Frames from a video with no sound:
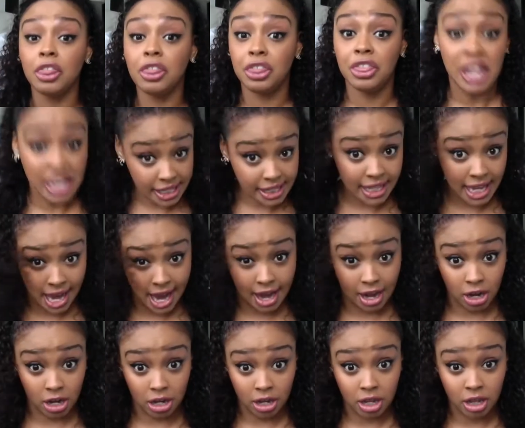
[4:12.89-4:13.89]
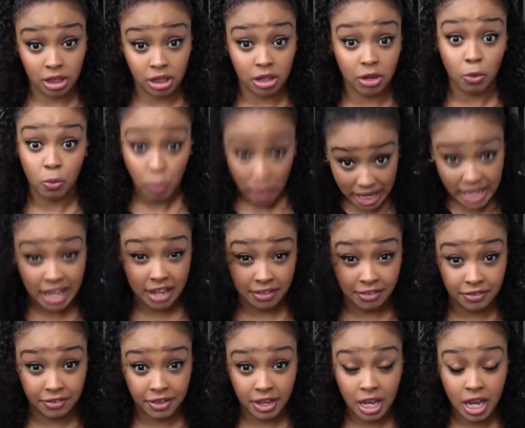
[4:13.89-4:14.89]
This hair, the
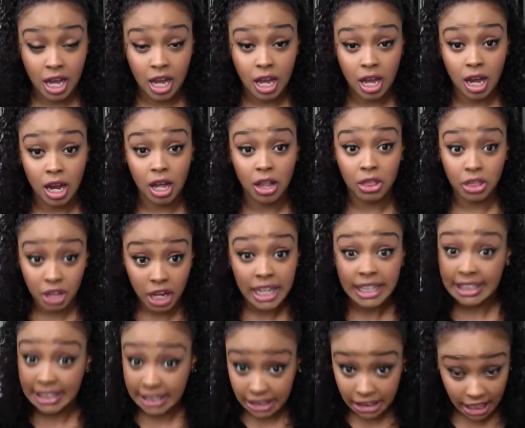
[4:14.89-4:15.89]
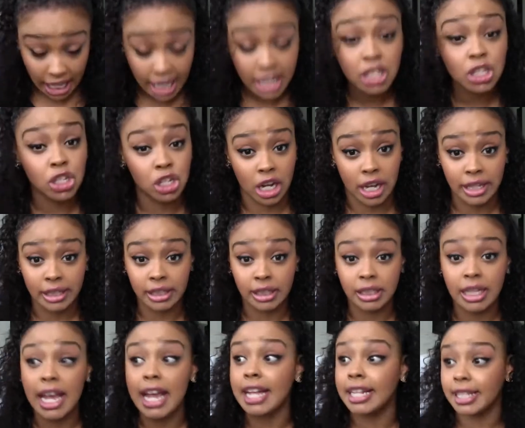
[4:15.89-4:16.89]
weave, the extensions,
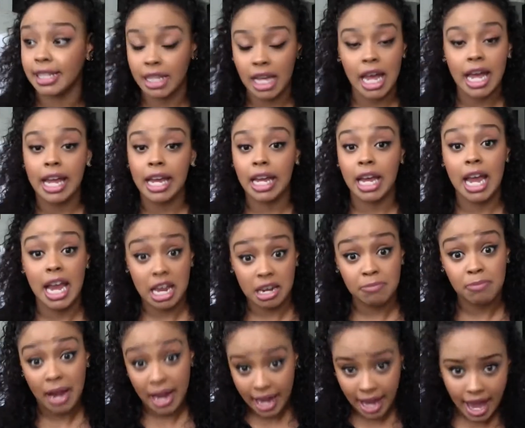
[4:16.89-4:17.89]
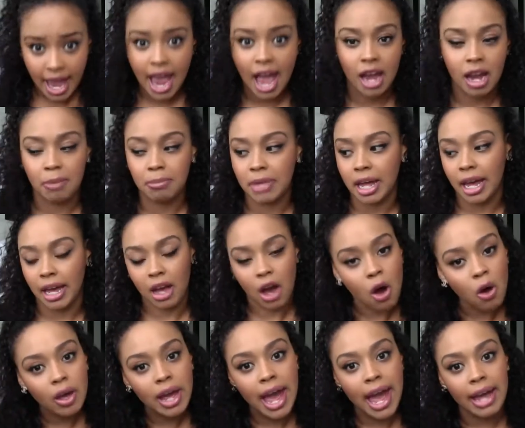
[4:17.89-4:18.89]
it's like in my hand. I'm like,
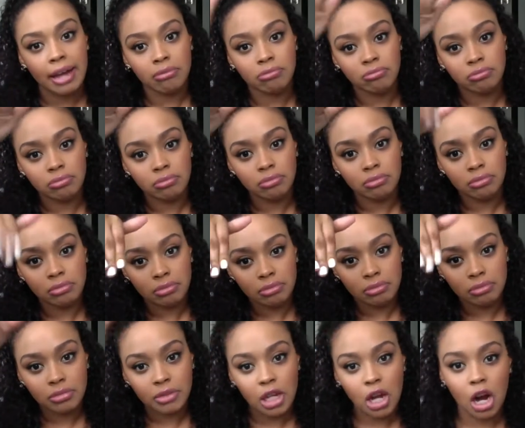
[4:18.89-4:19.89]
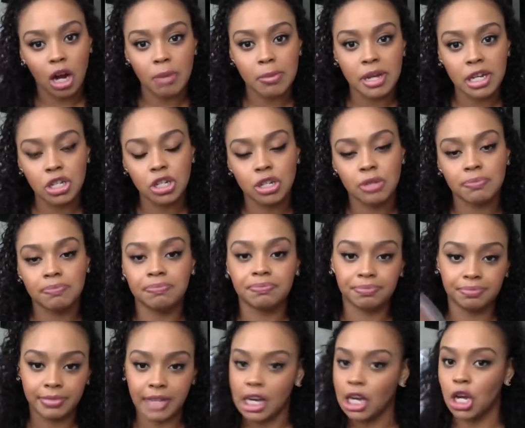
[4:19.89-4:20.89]
okay, garbage.
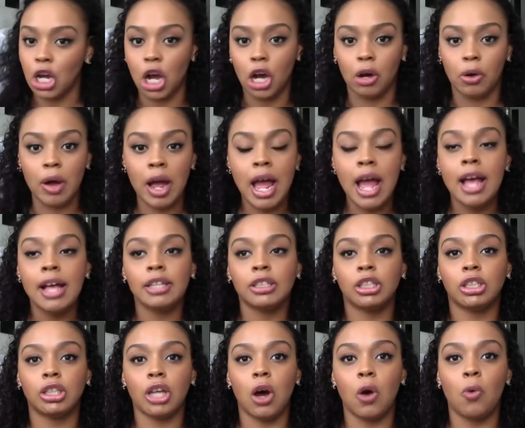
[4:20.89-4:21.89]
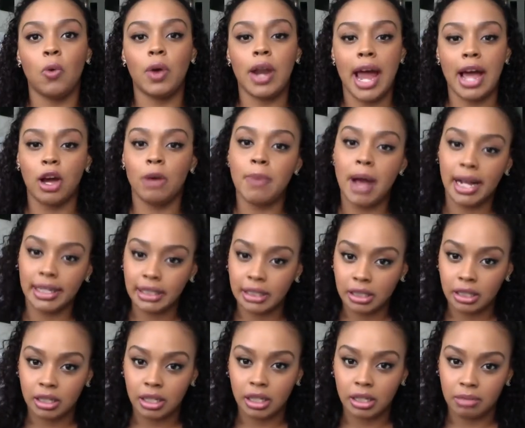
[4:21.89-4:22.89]
I don't know. So when I go back
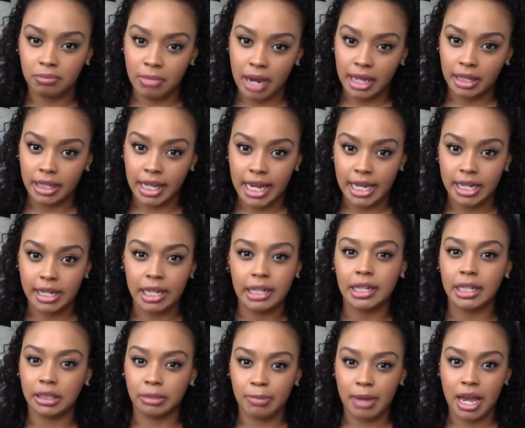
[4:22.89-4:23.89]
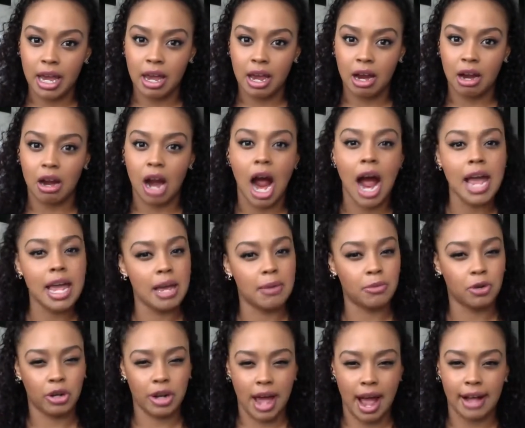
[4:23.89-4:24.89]
to my lady that does my hair, I am
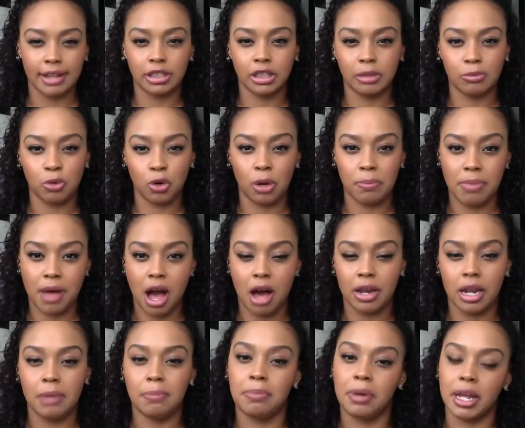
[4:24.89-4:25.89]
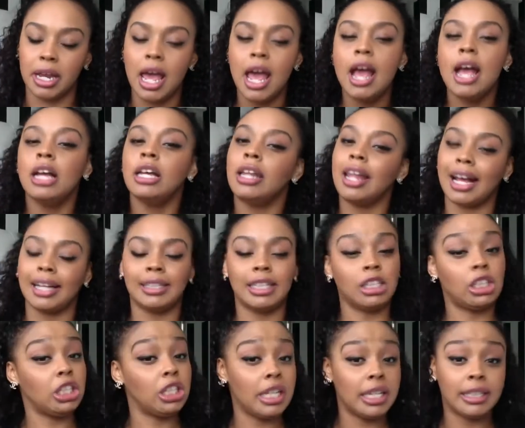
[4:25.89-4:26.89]
going to ask her more about it. But like I
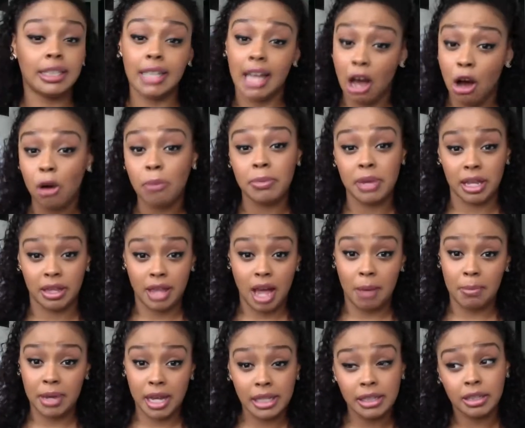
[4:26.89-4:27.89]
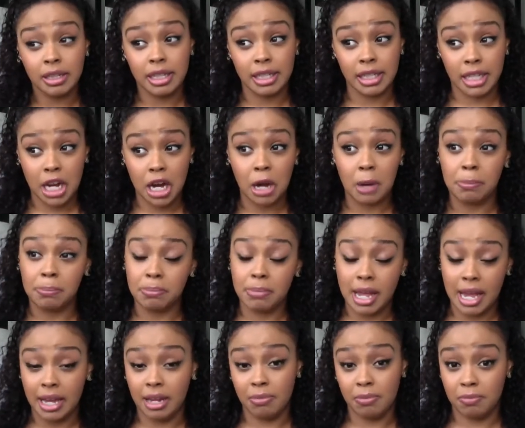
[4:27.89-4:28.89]
said, she did tell me that because of this hair
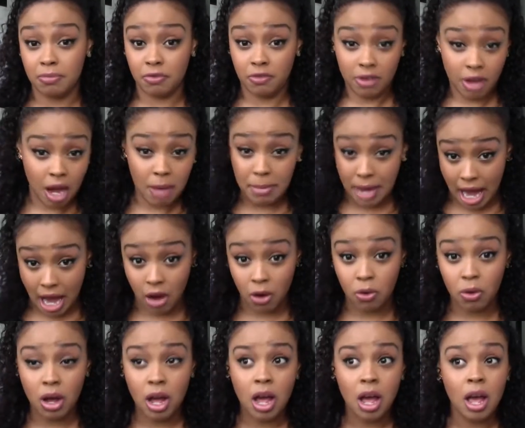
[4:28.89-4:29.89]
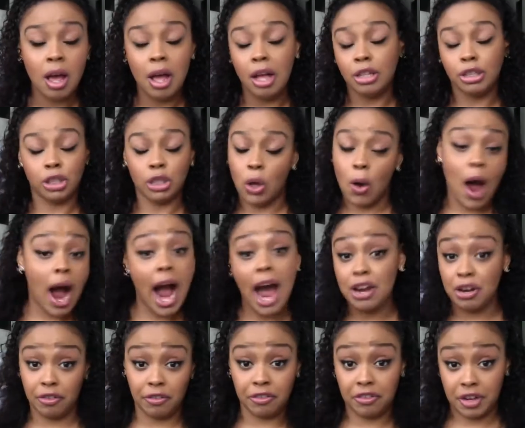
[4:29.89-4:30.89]
may come out. So I
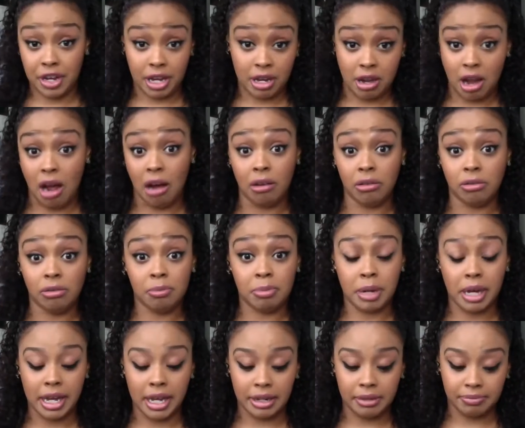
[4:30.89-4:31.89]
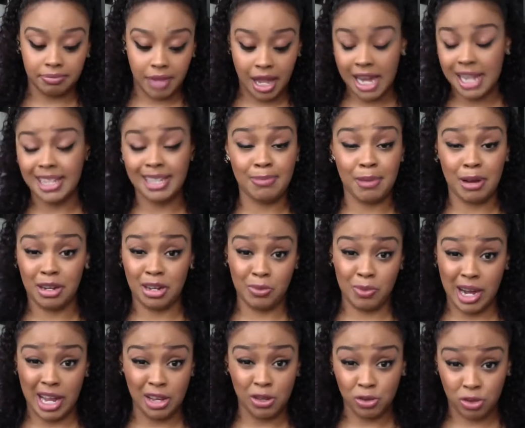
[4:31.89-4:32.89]
don't freaking know. But it's better than
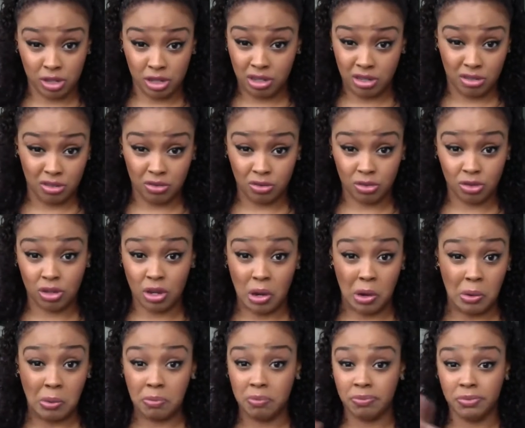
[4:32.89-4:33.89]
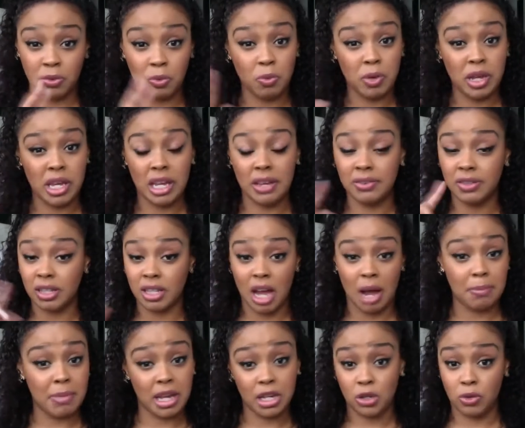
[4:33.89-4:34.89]
what I used to do. So weaves,
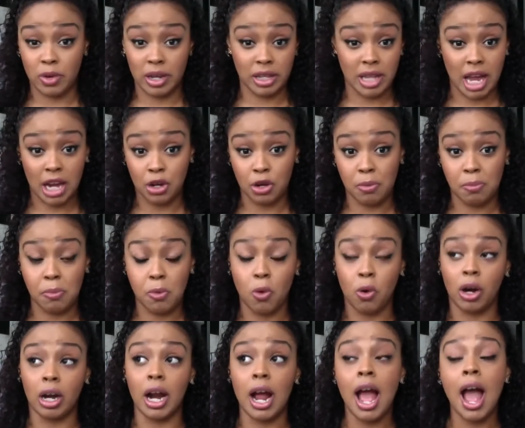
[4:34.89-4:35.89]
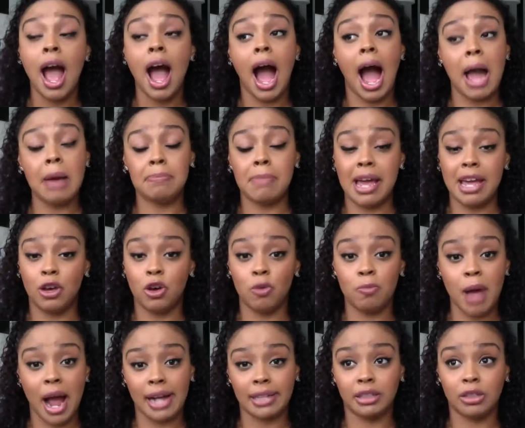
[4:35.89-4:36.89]
I'm not doing that no more. I might go
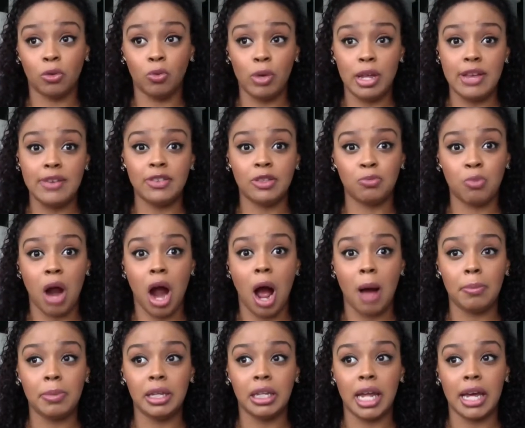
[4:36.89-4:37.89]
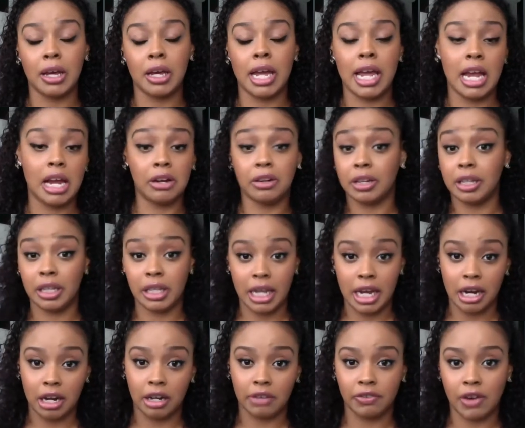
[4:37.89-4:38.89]
back to weaves probably like here and
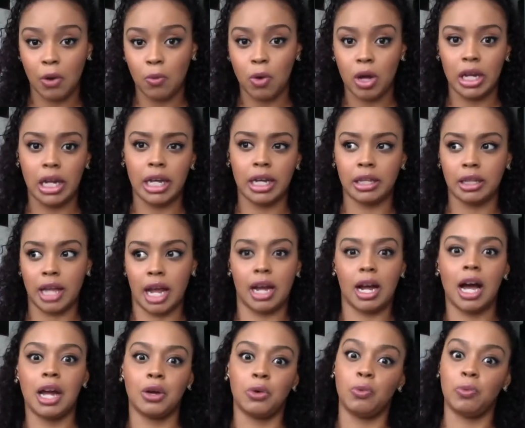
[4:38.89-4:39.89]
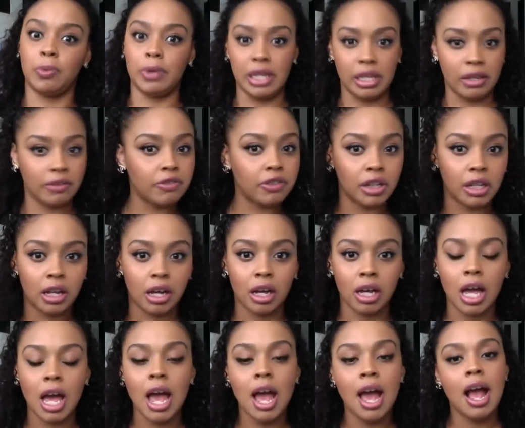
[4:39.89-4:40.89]
there if I want like that kind of weave
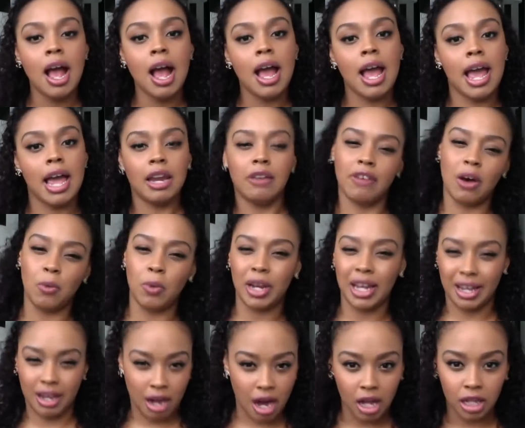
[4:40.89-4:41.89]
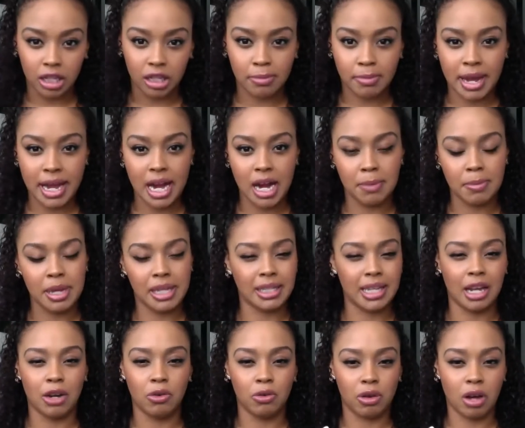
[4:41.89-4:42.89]
look. And if I want like color my hair, because
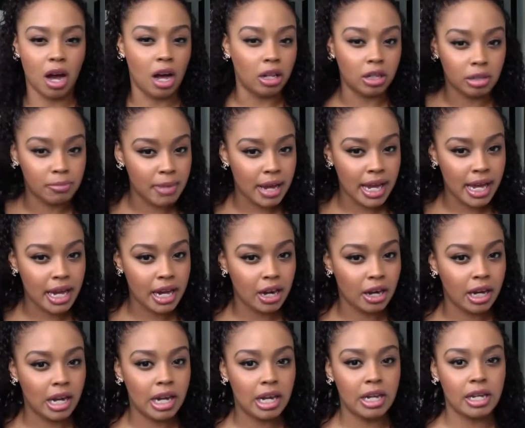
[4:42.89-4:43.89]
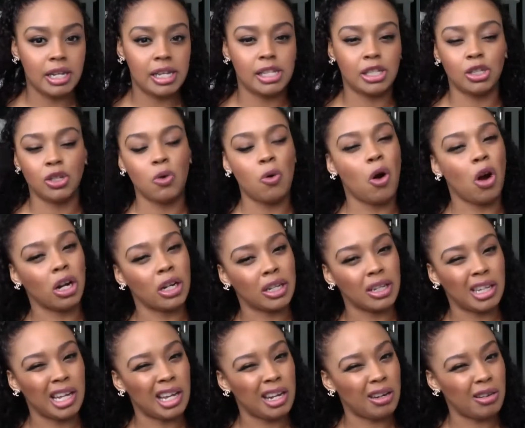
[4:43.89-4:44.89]
I don't color my hair, and it's so hard to
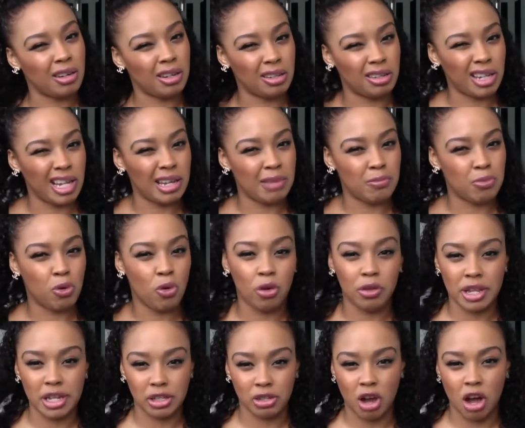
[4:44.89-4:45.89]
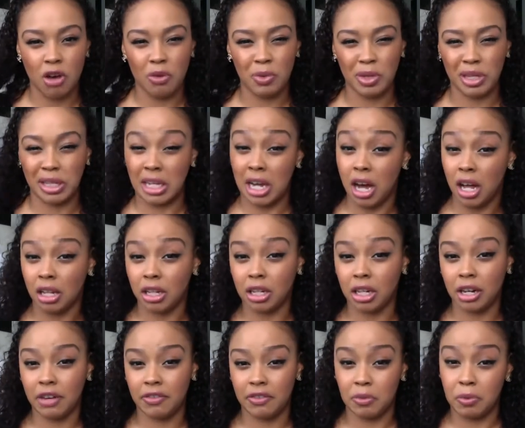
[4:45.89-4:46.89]
get it, like, pull this off with color
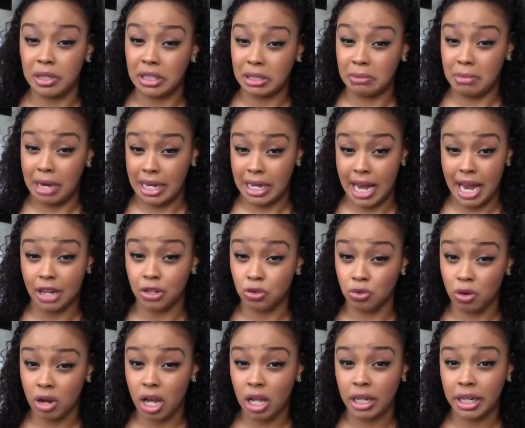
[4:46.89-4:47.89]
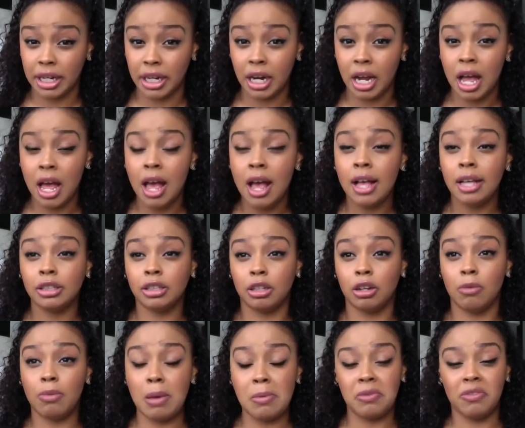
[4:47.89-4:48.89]
if it wasn't my natural color.
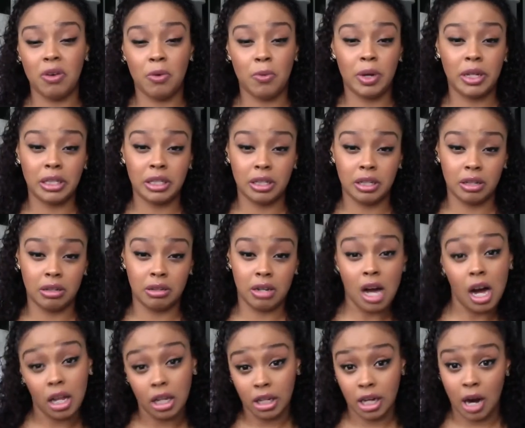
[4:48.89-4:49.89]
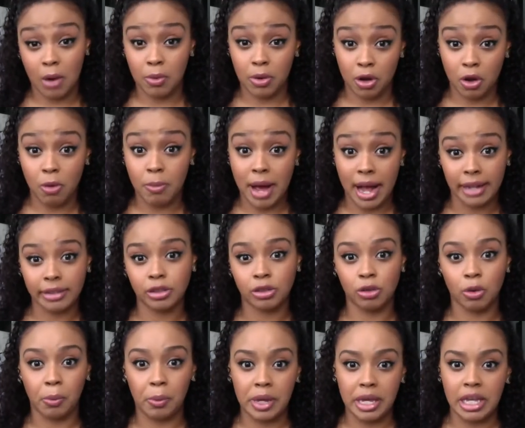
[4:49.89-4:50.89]
So maybe if I wanted to color, I would go back
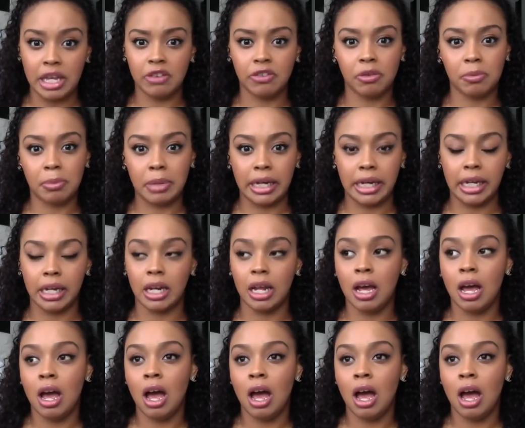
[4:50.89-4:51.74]
to weave. But